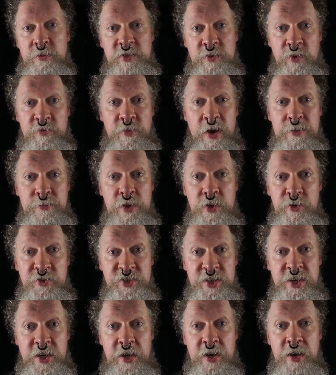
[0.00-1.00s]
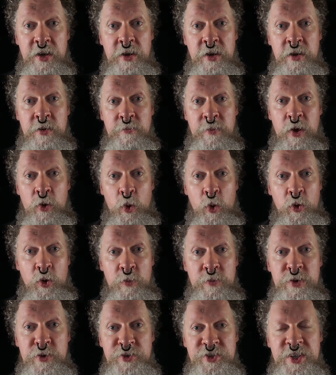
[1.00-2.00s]
some of my music my older
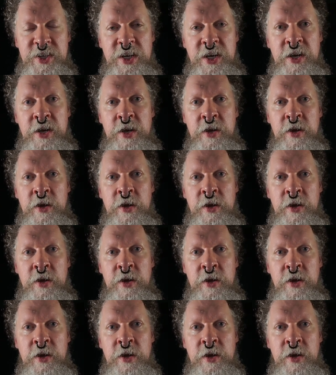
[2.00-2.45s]
music